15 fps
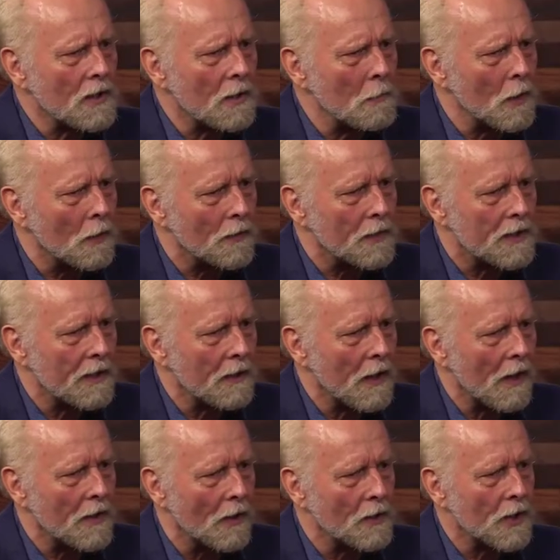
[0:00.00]
you some moves. See
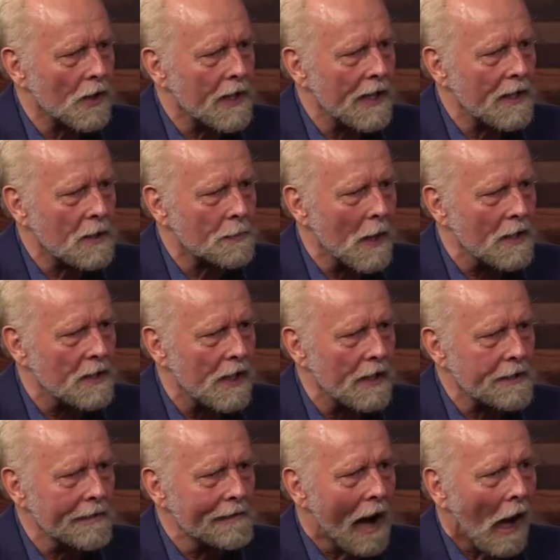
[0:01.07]
that? There's your king of spades.
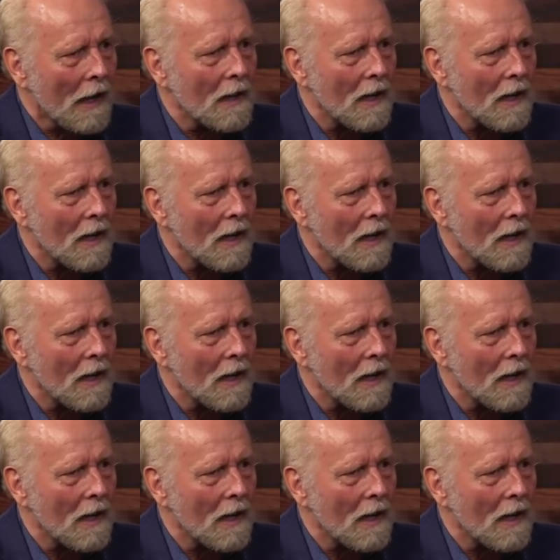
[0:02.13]
Yes.